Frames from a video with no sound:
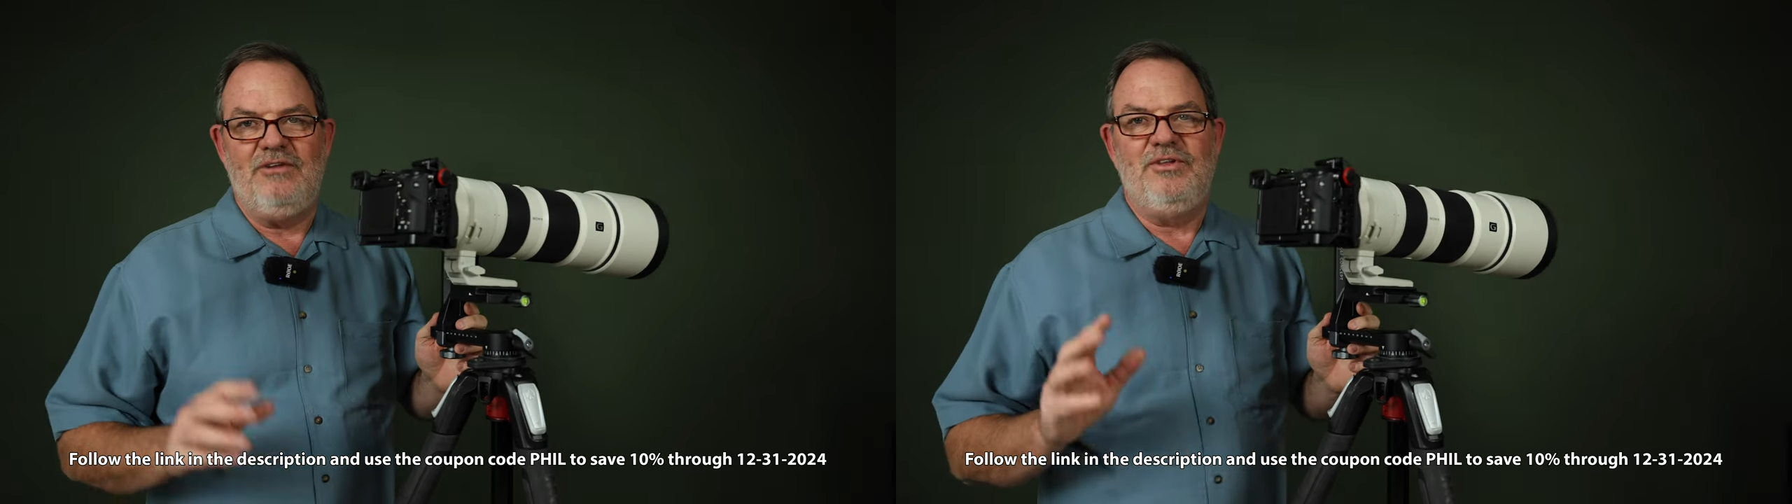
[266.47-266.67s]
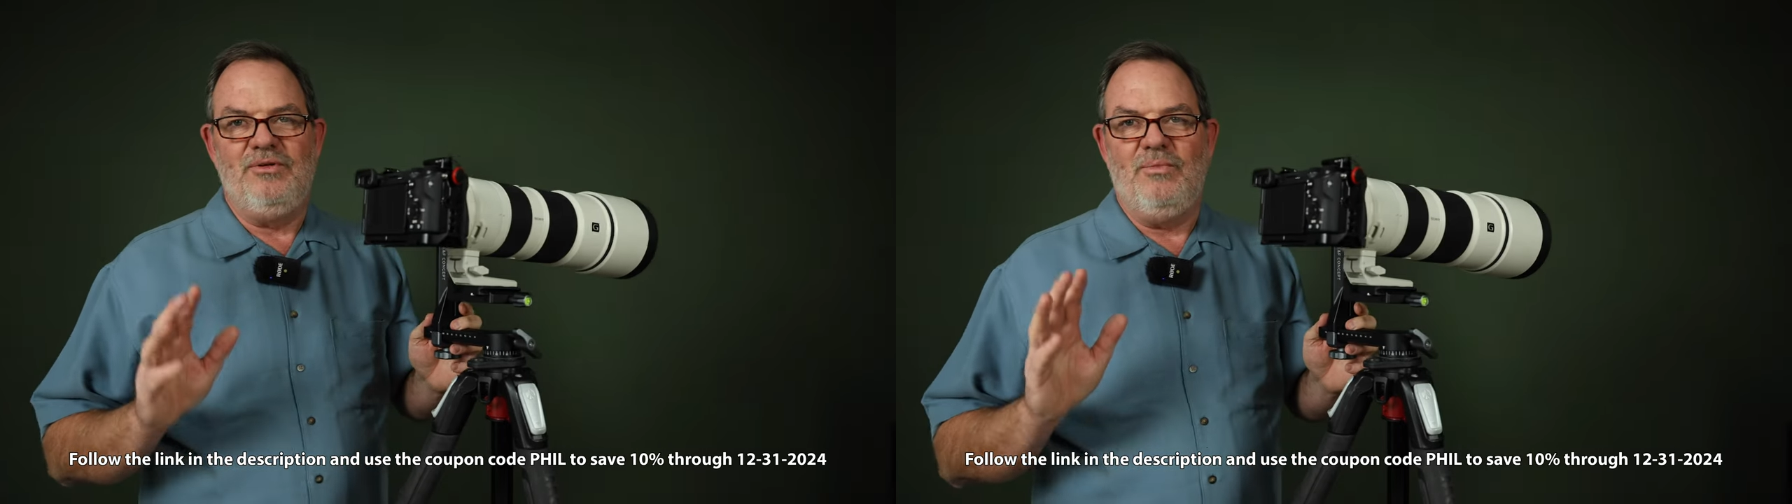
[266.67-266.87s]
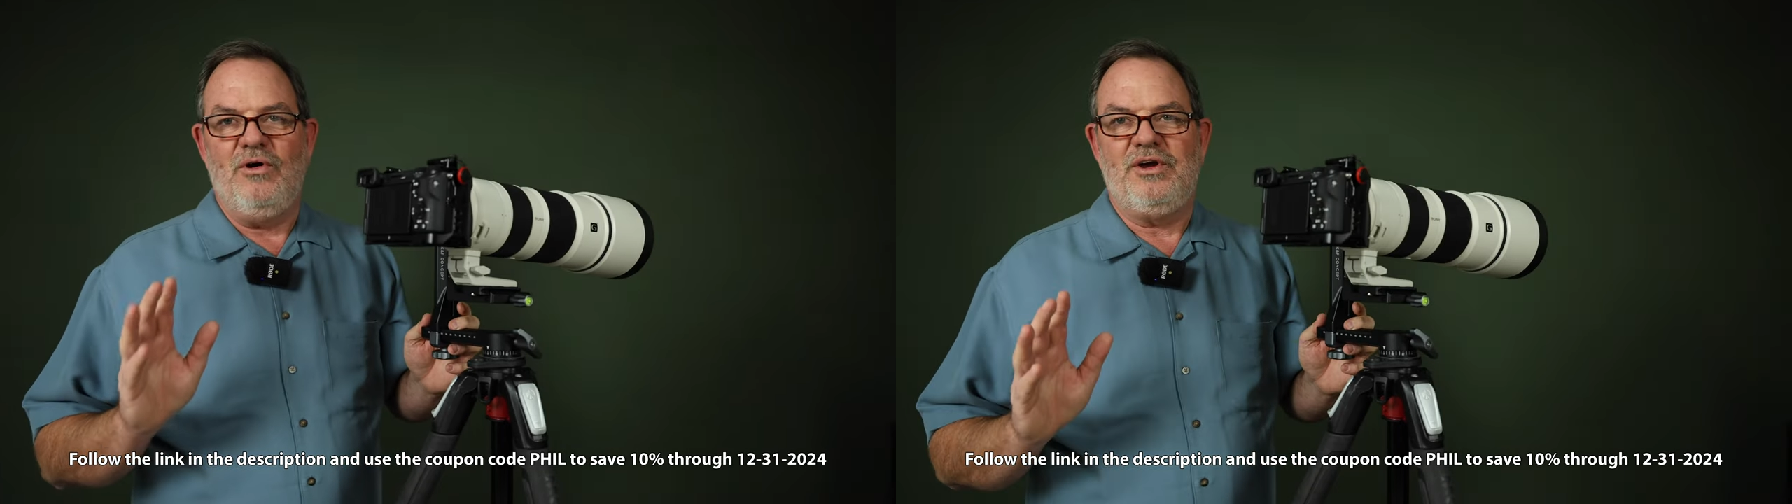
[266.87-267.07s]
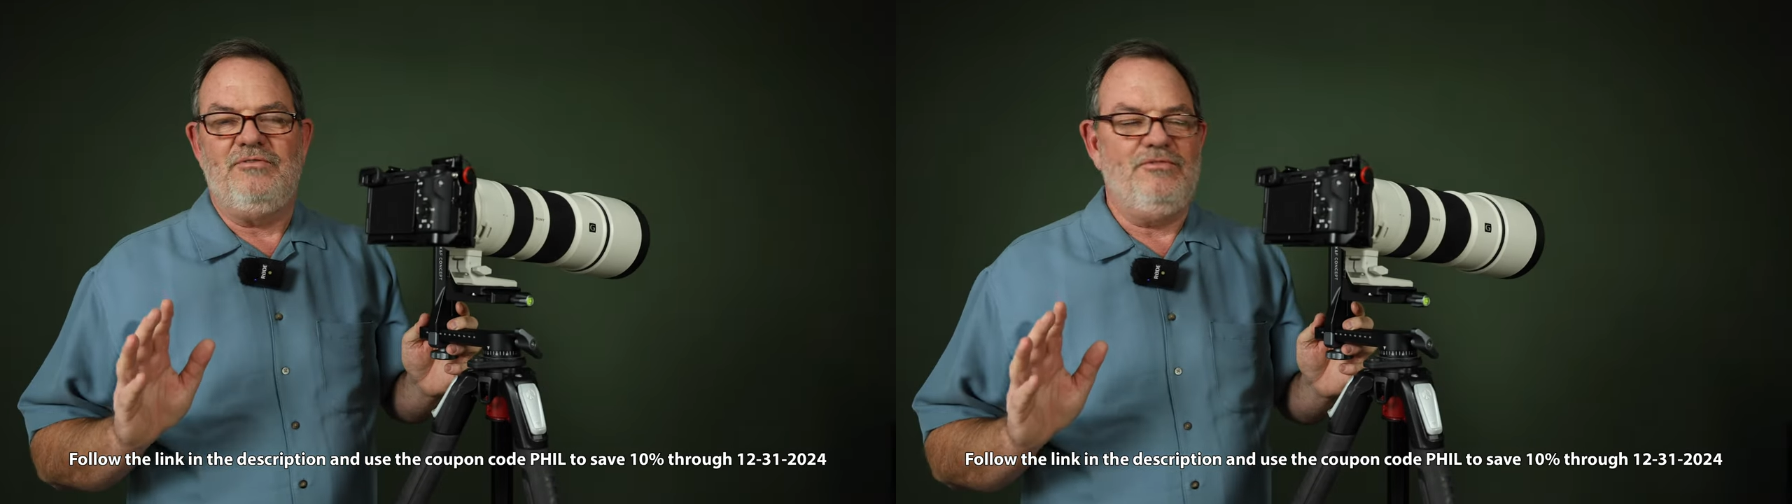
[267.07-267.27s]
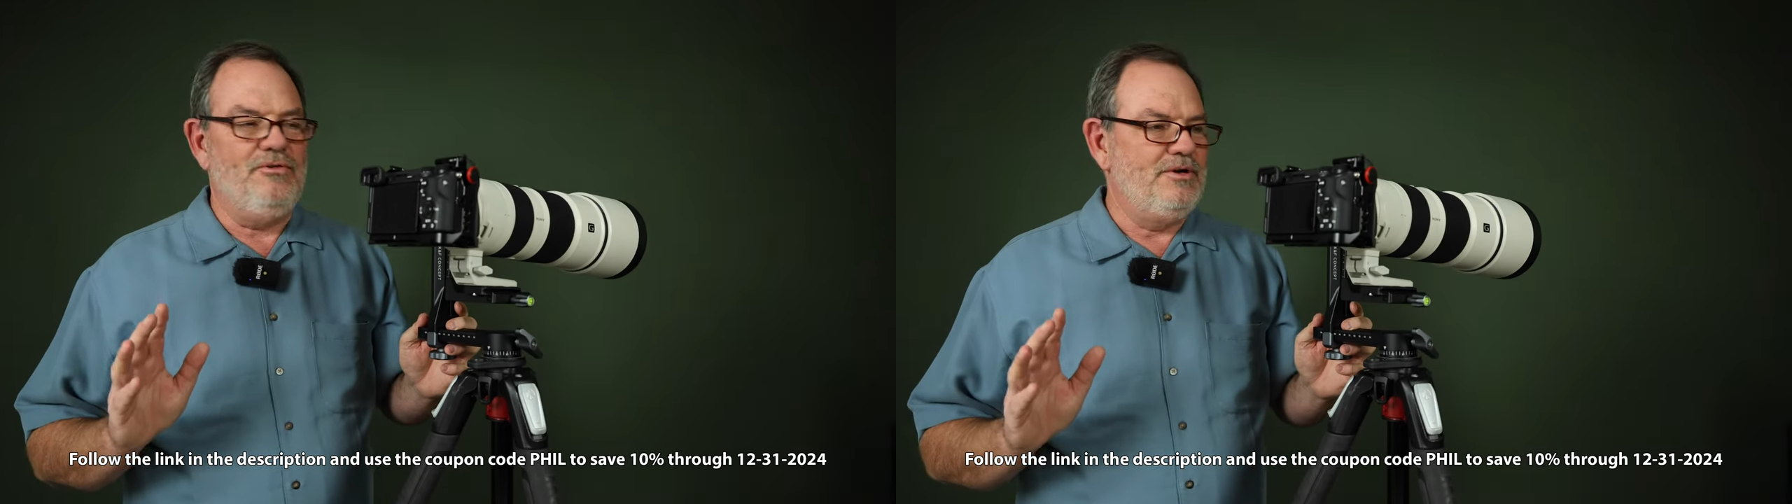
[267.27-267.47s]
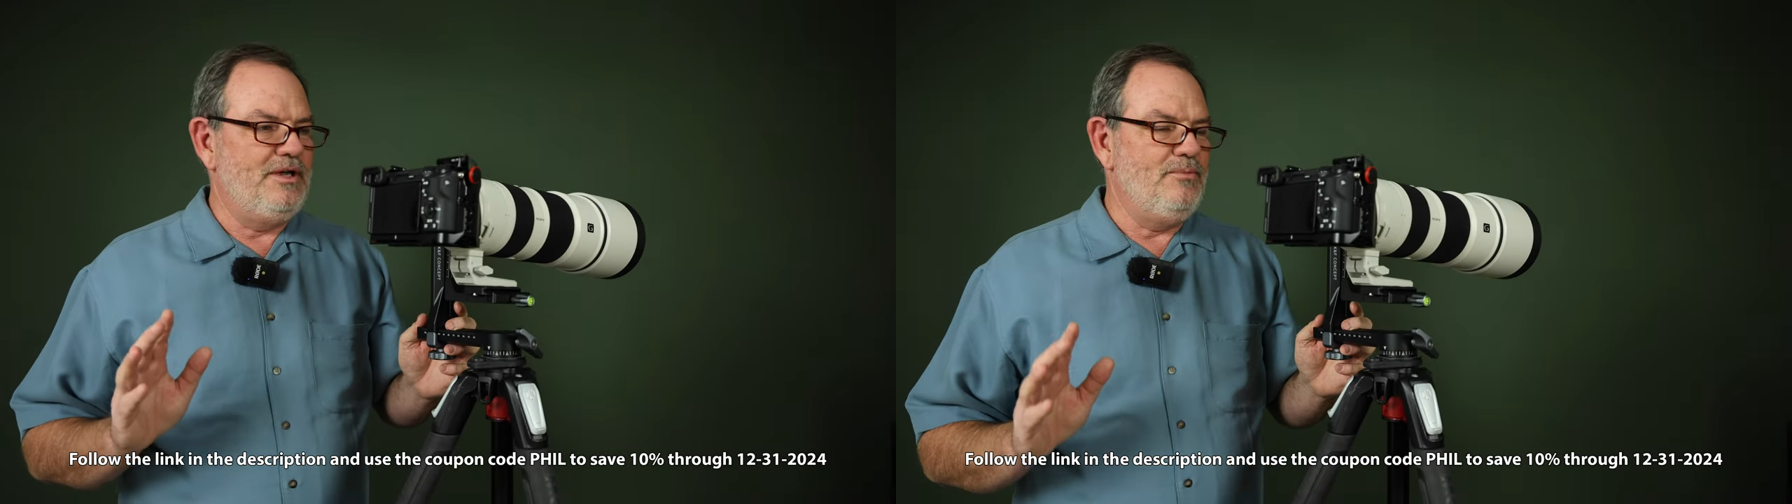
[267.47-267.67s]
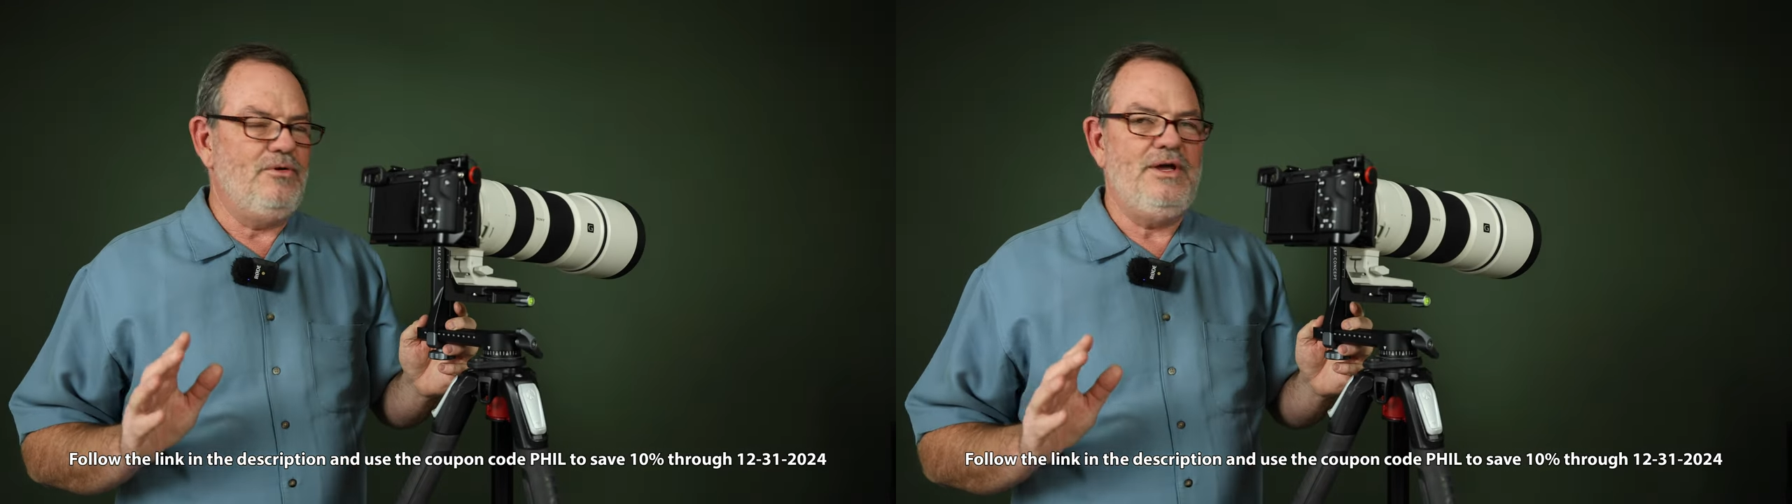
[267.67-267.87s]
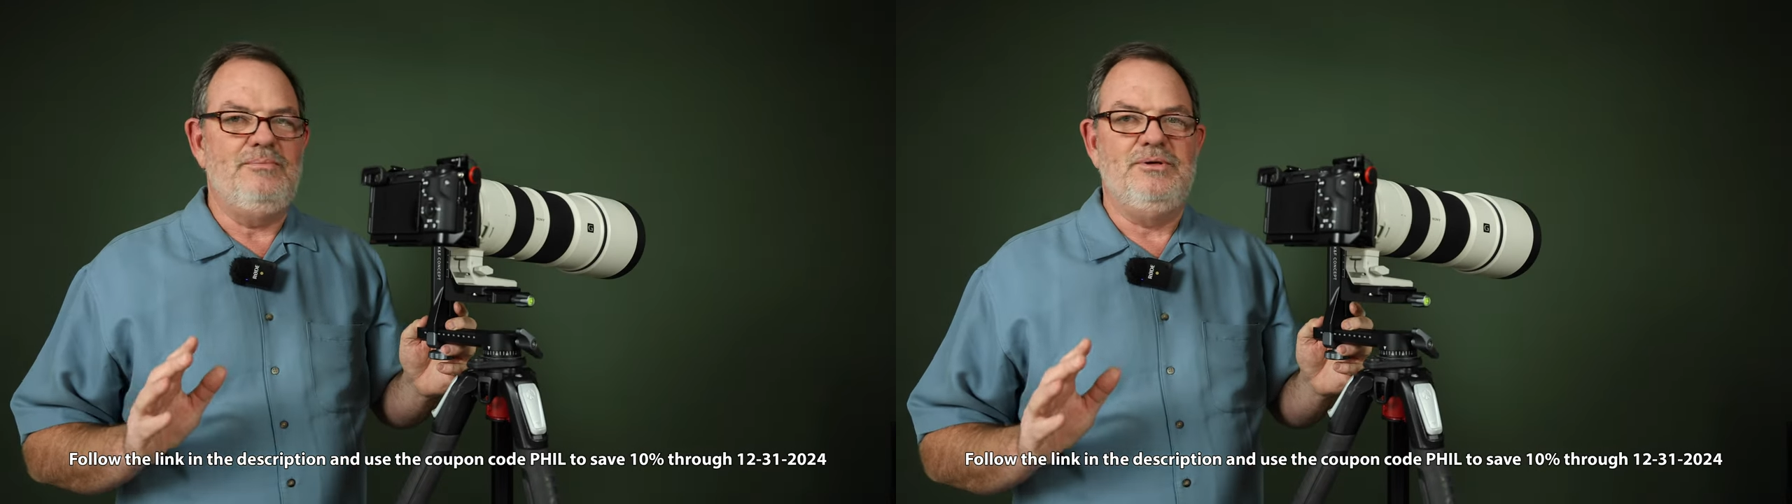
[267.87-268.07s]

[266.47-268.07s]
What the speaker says: of in the market for a gimbal head,